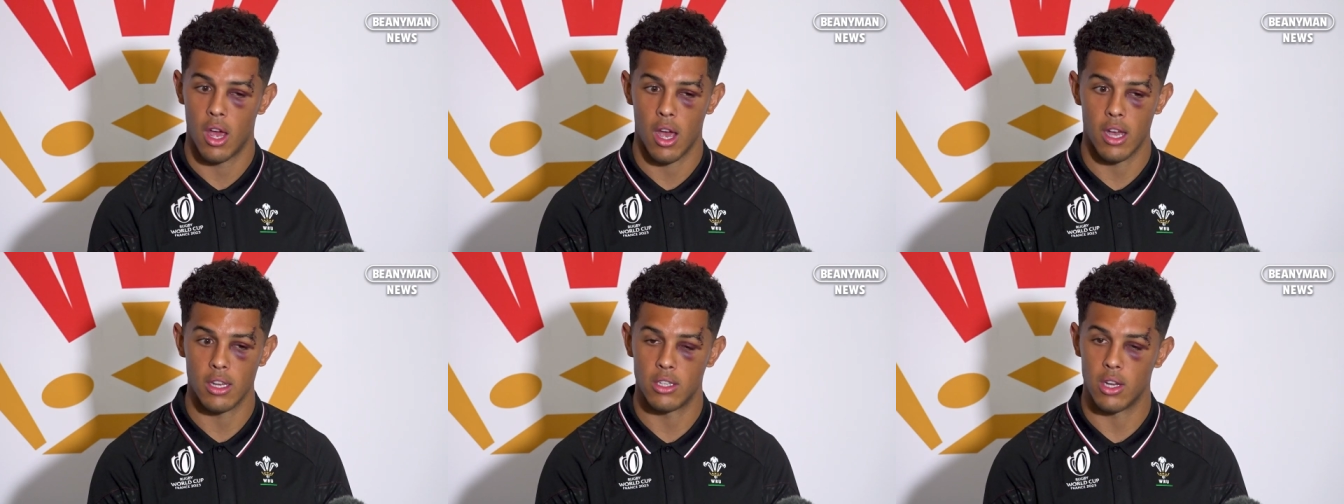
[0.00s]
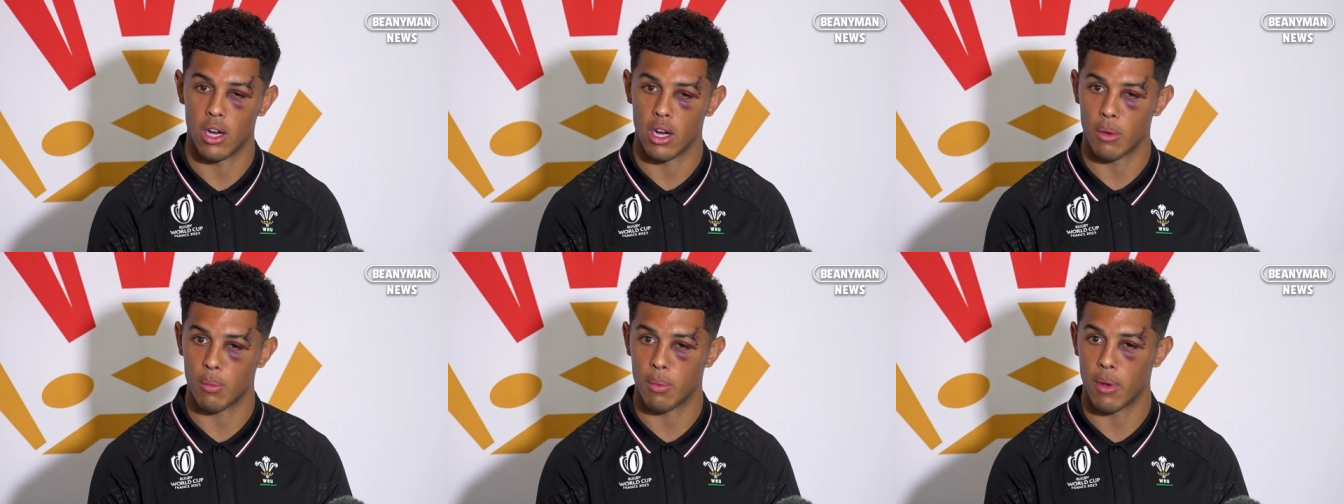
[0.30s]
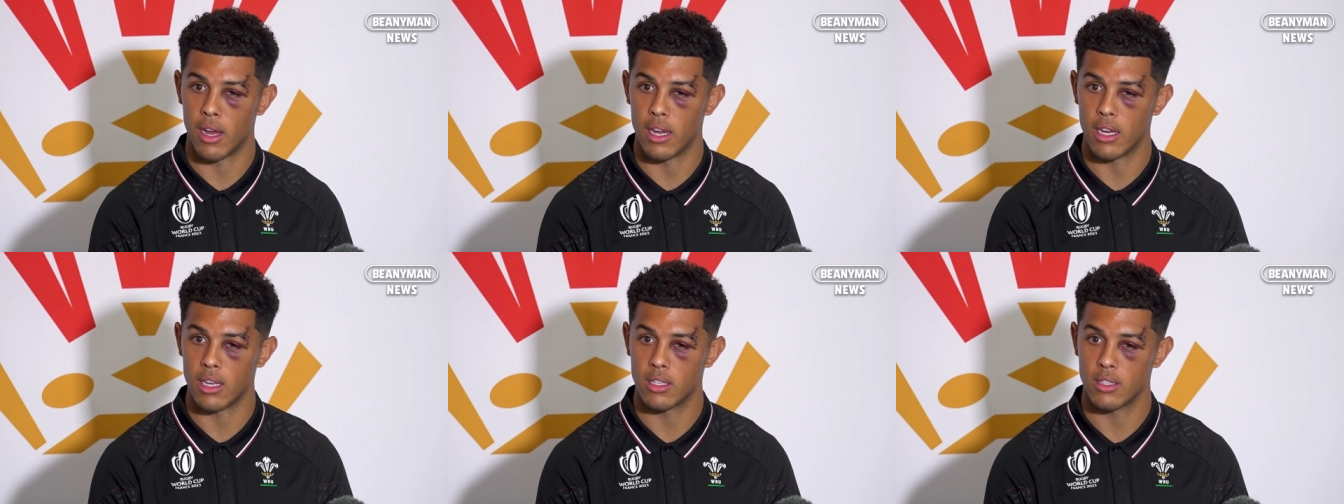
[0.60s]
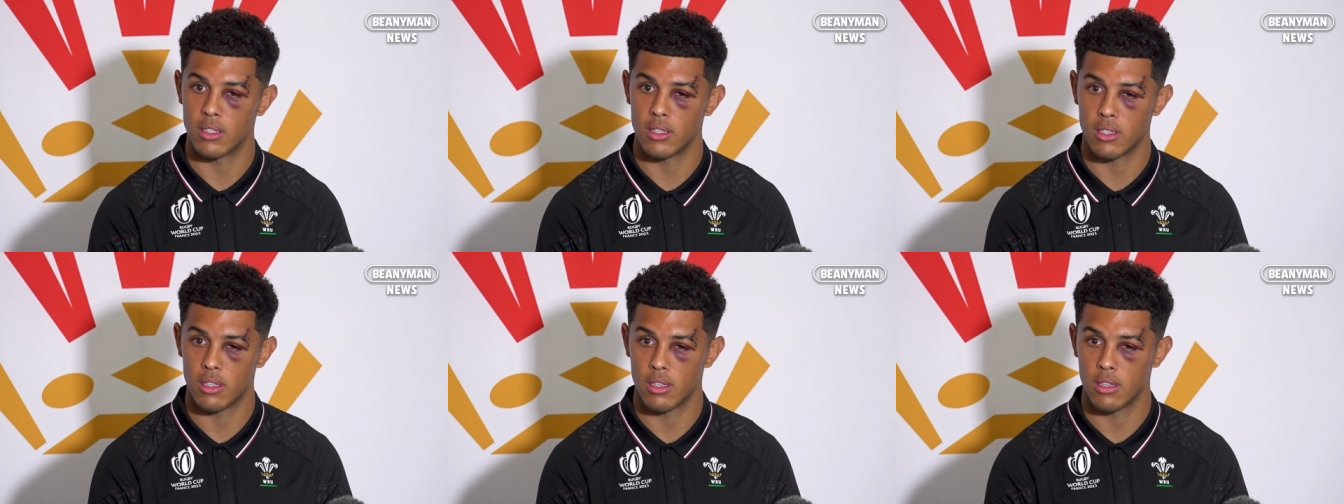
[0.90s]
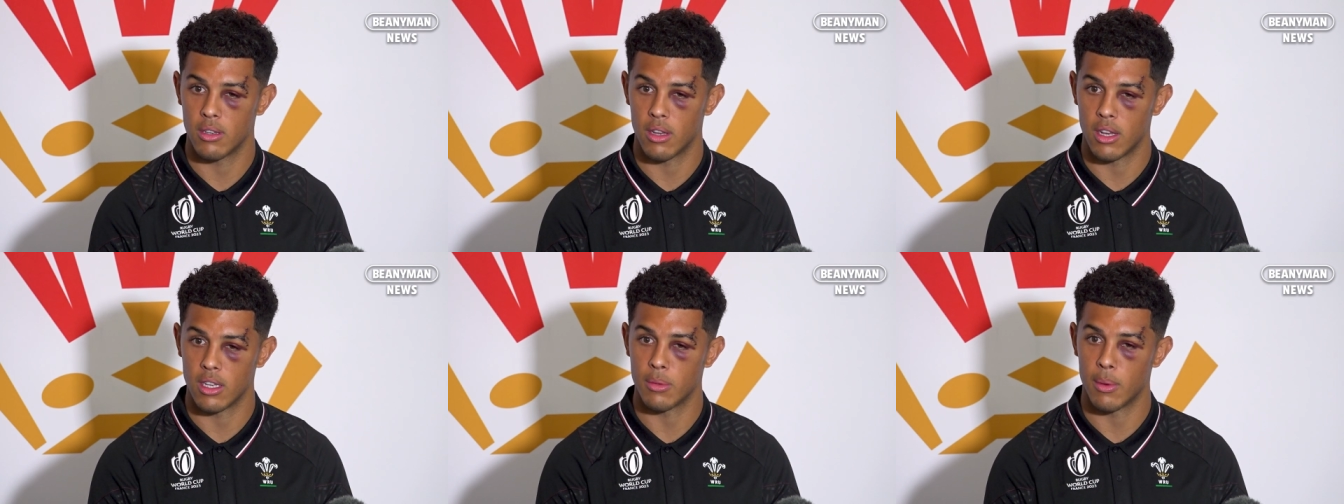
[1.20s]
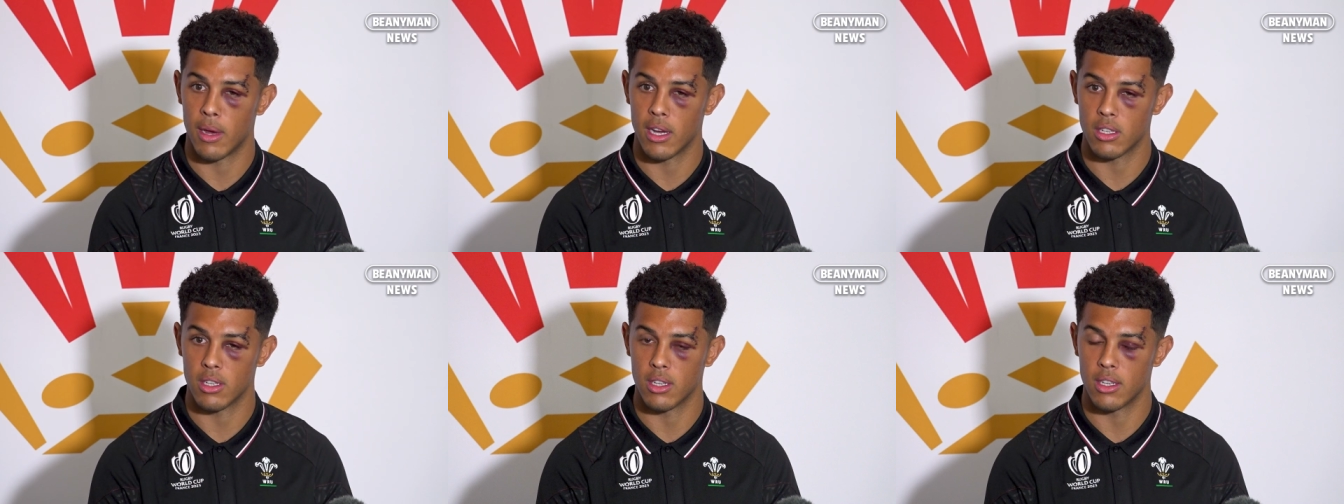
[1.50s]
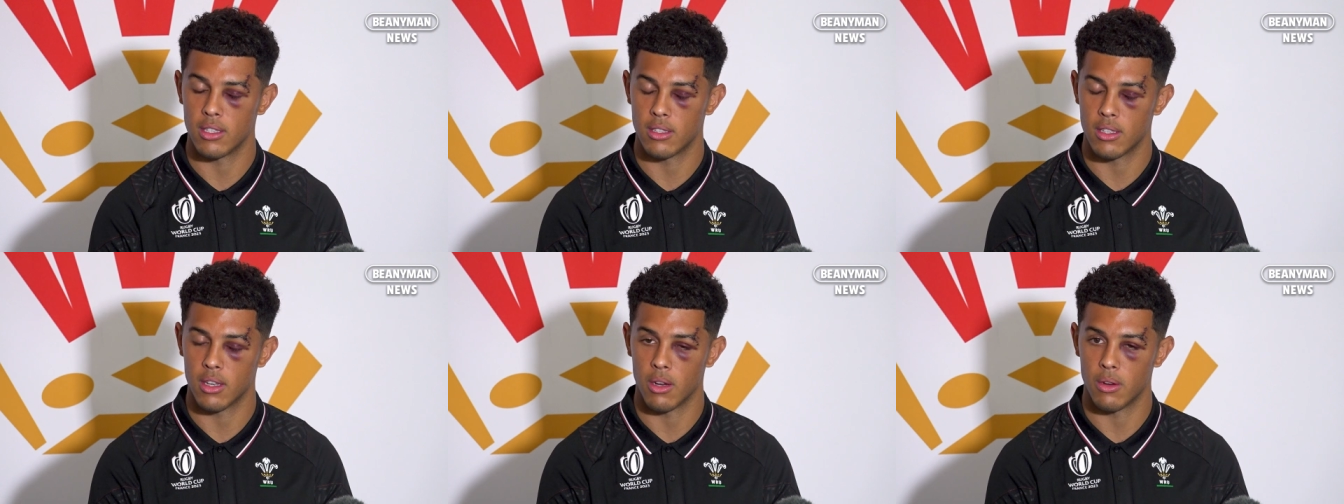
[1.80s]
us younger players
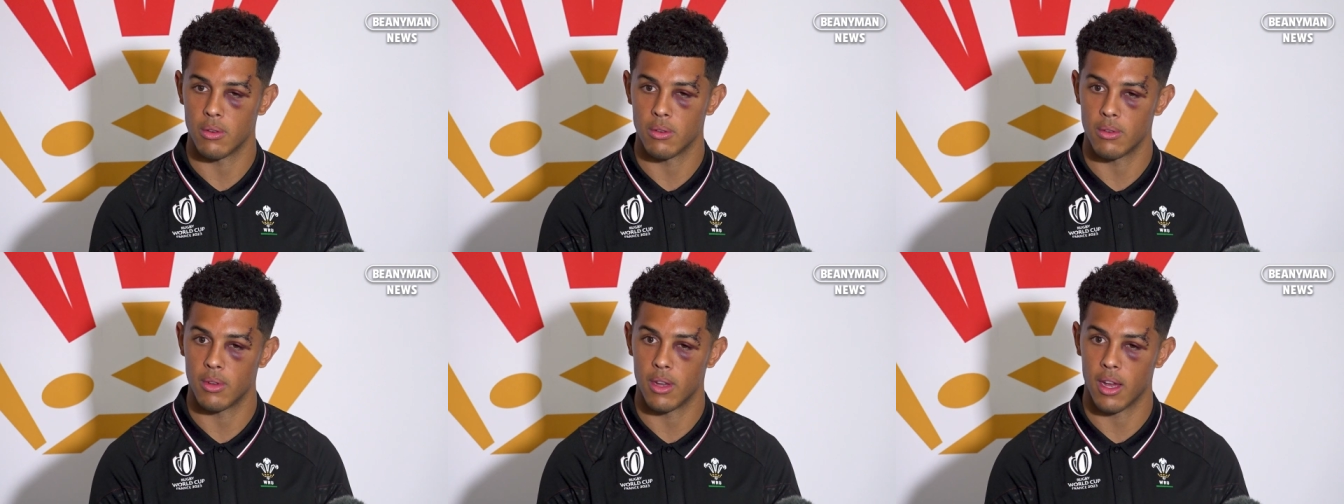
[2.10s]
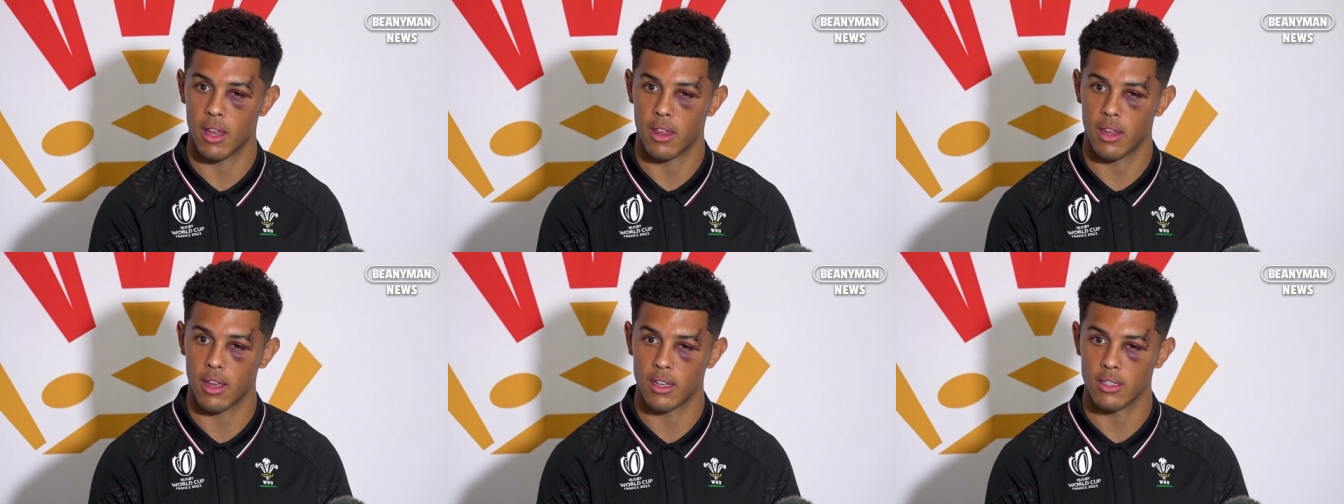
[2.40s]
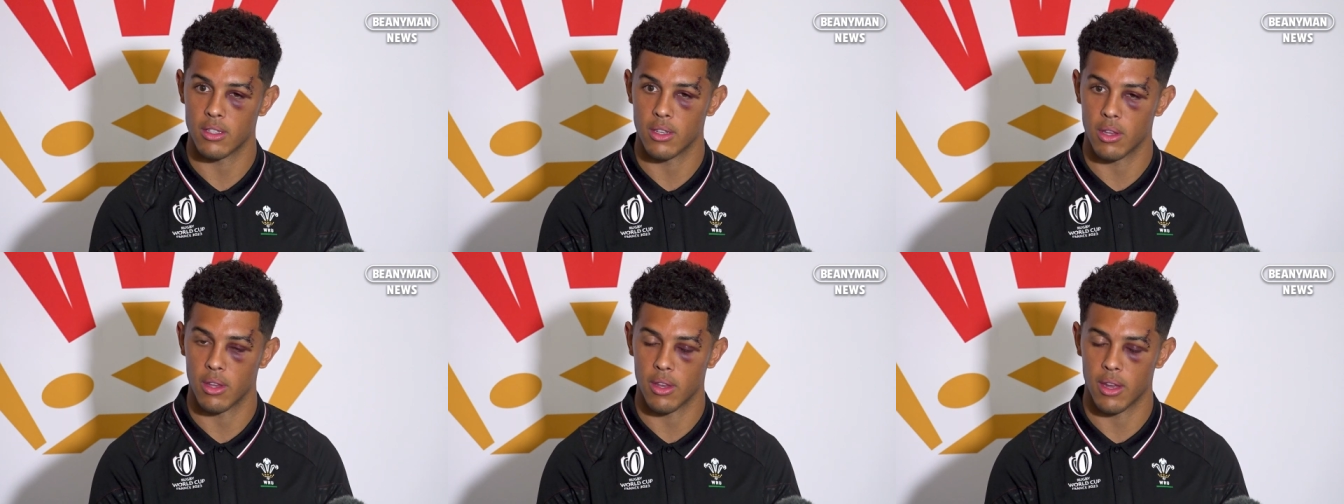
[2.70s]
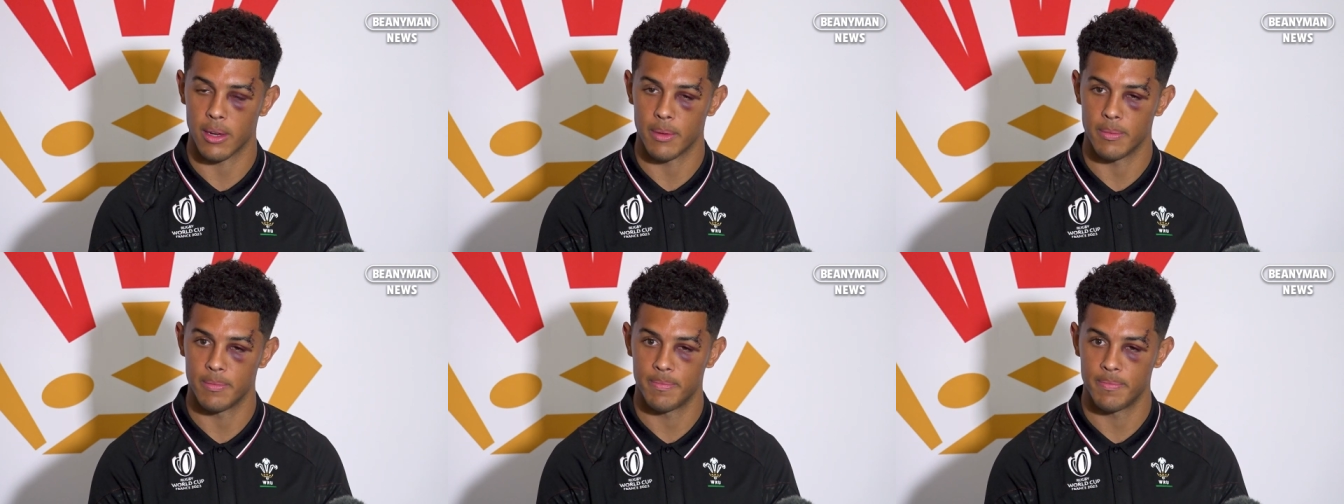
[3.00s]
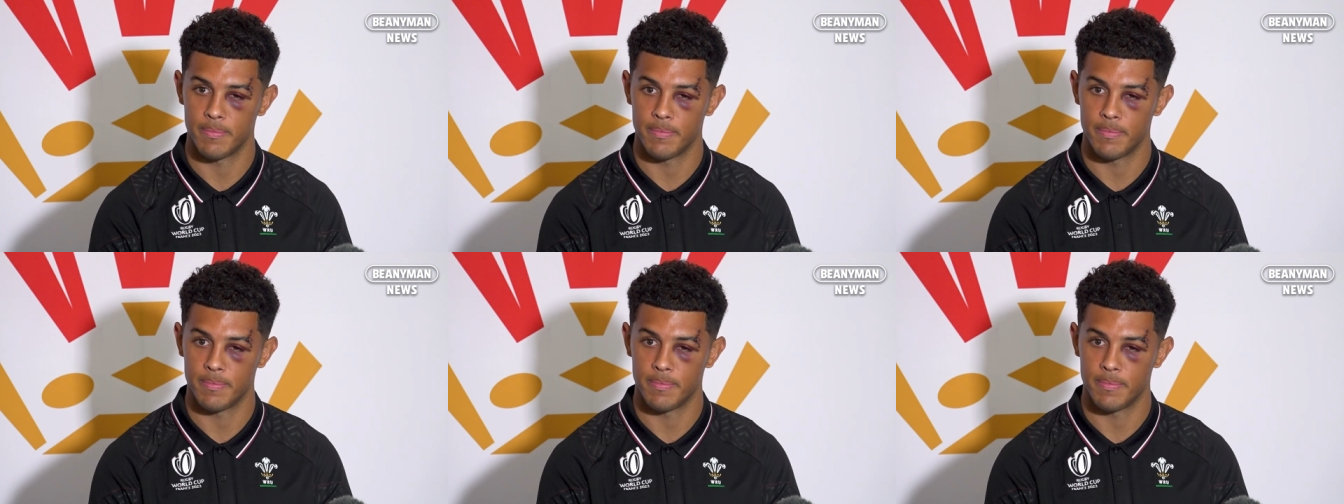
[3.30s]
especially. So yeah, I think that's a good thing.